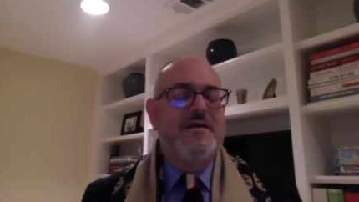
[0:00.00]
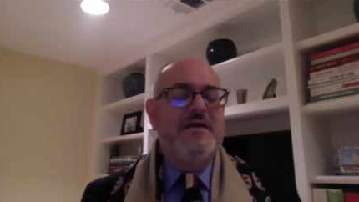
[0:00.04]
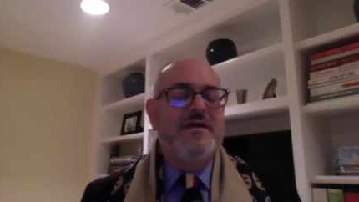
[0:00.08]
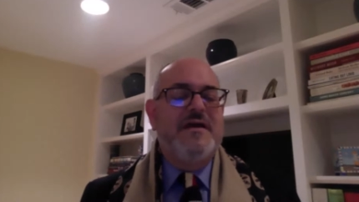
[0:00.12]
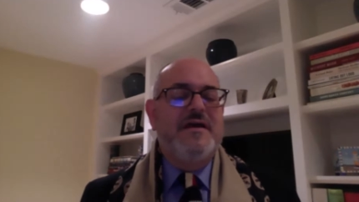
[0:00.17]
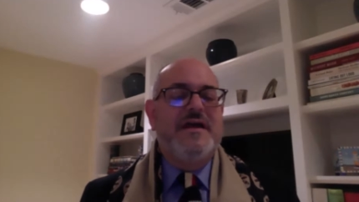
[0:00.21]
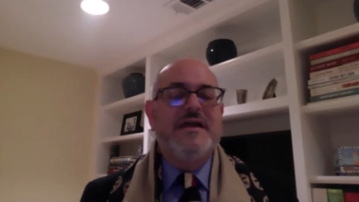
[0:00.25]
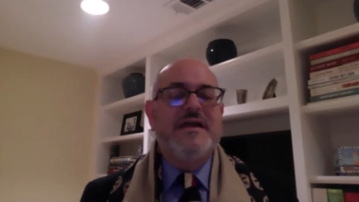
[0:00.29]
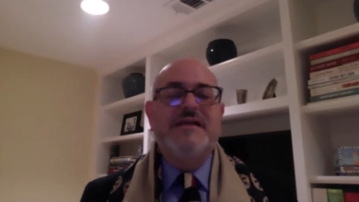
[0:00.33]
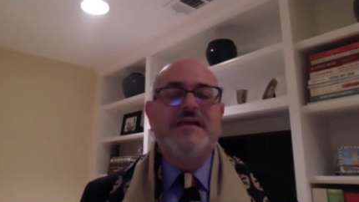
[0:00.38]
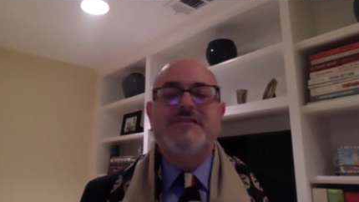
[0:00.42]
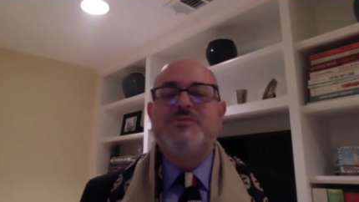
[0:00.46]

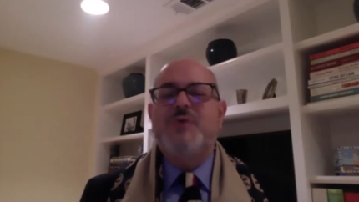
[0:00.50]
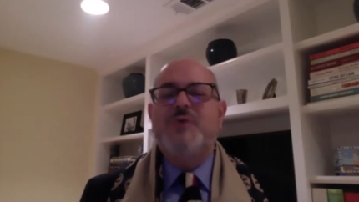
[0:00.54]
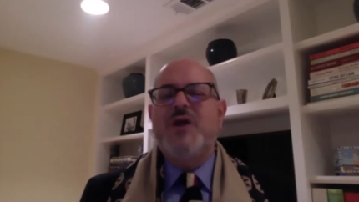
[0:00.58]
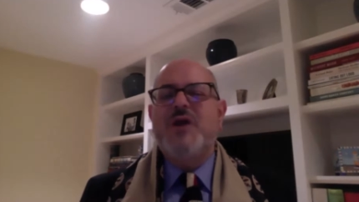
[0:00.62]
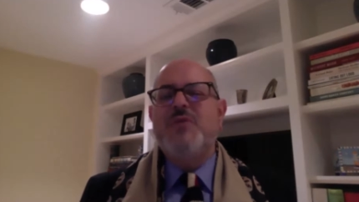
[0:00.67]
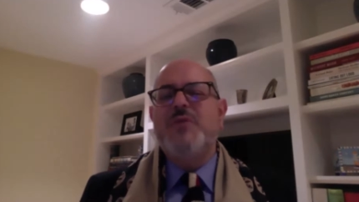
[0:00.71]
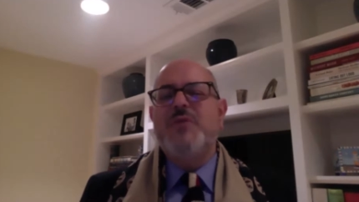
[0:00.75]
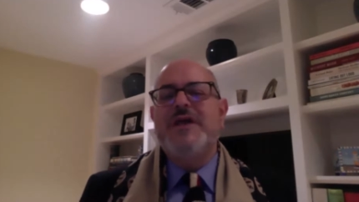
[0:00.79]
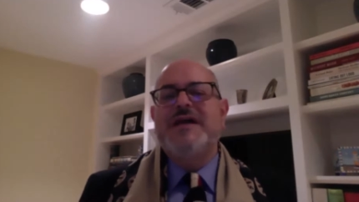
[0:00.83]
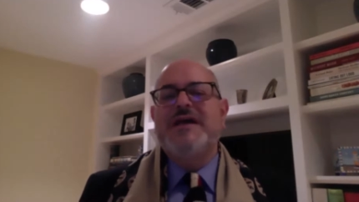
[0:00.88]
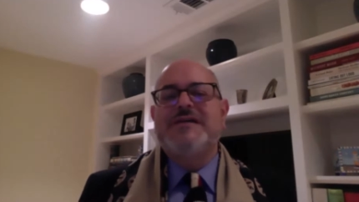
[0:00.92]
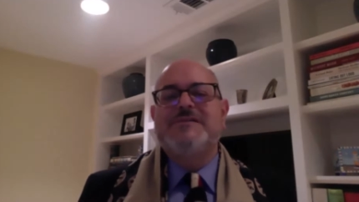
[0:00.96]
It is when
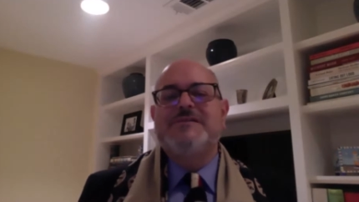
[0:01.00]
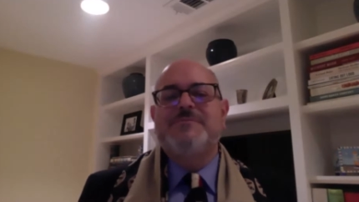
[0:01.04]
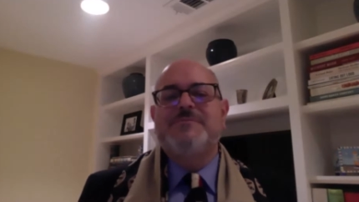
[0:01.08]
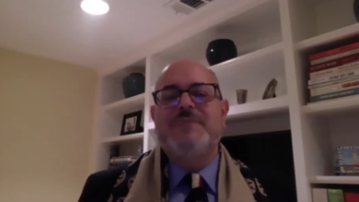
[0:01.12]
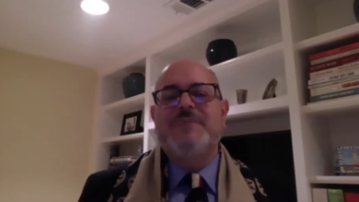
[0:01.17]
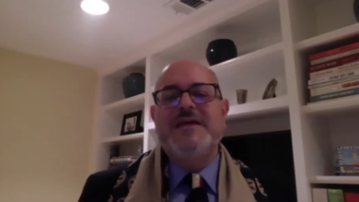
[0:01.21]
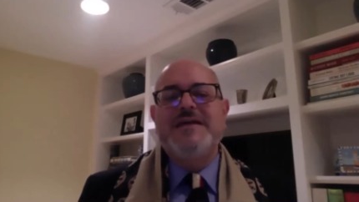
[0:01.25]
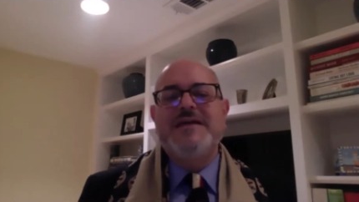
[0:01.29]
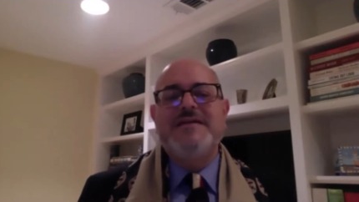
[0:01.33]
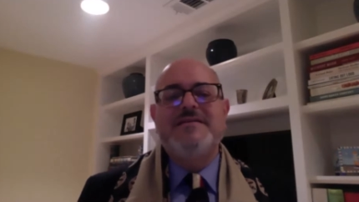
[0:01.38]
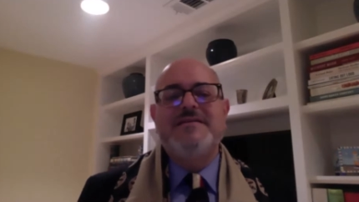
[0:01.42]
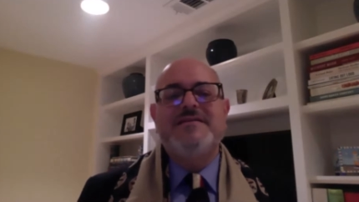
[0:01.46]
we
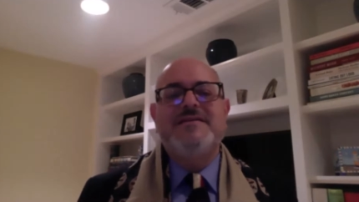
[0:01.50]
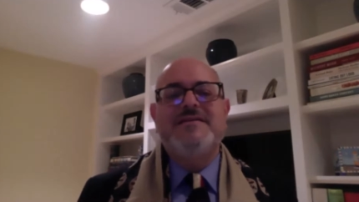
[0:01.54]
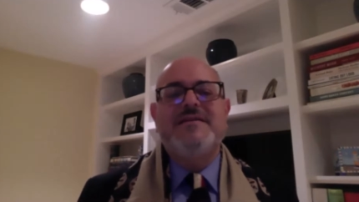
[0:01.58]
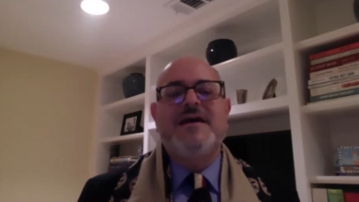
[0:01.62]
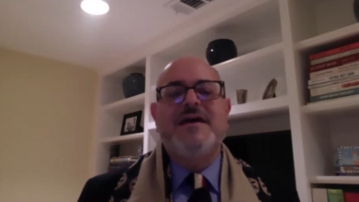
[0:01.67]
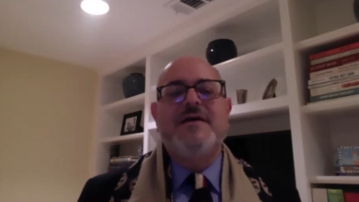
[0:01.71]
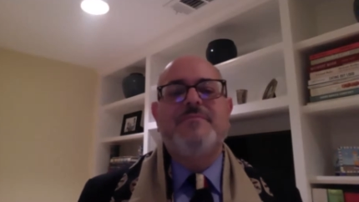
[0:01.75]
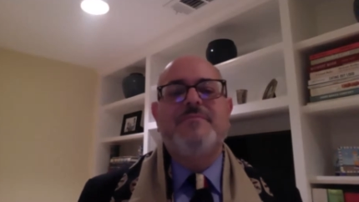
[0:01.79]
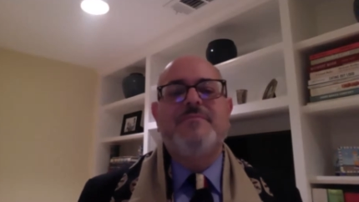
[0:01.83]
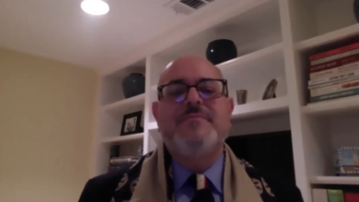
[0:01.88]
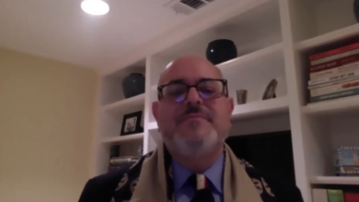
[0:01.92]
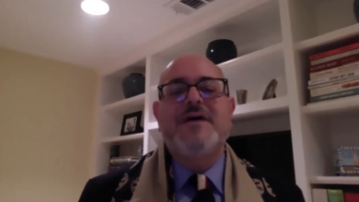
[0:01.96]
explain to
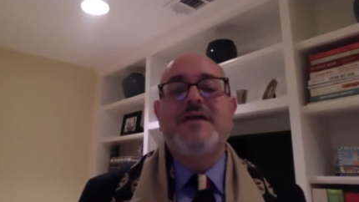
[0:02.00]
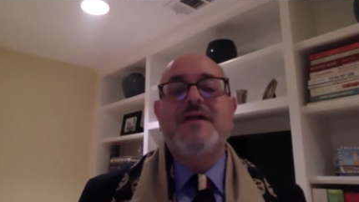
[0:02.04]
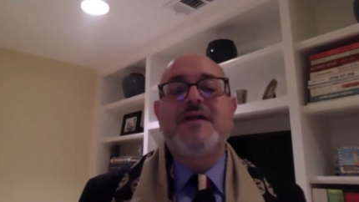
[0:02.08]
them